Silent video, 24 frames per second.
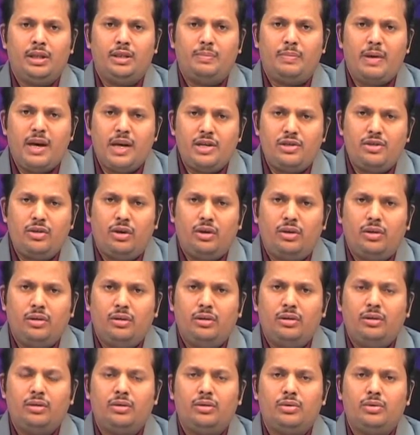is based on
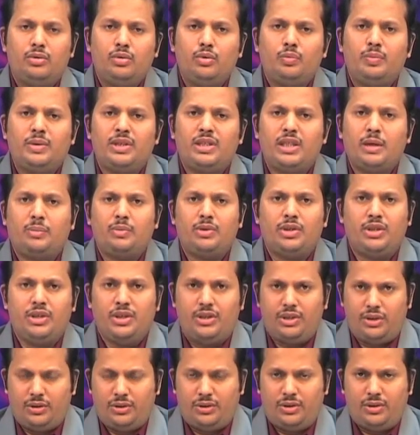two
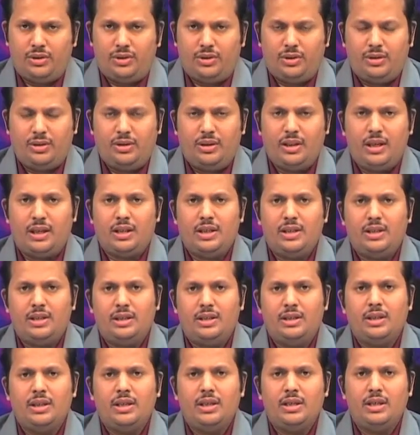presuppositions that
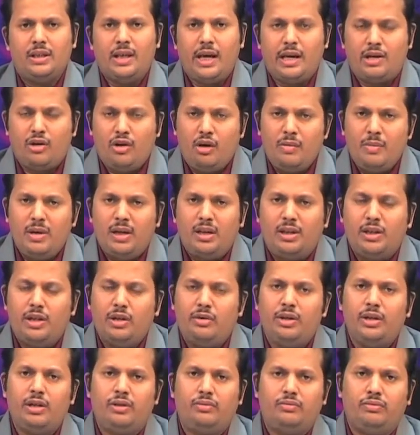is the atomic
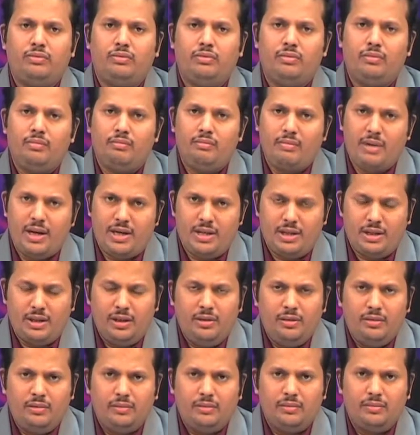theory of
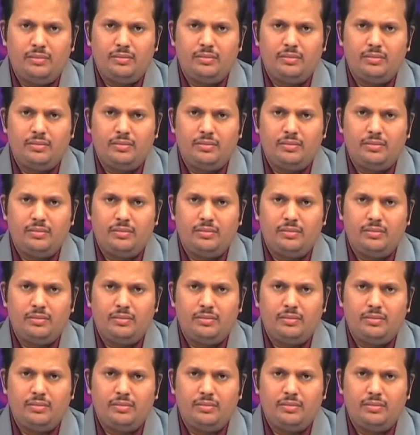matter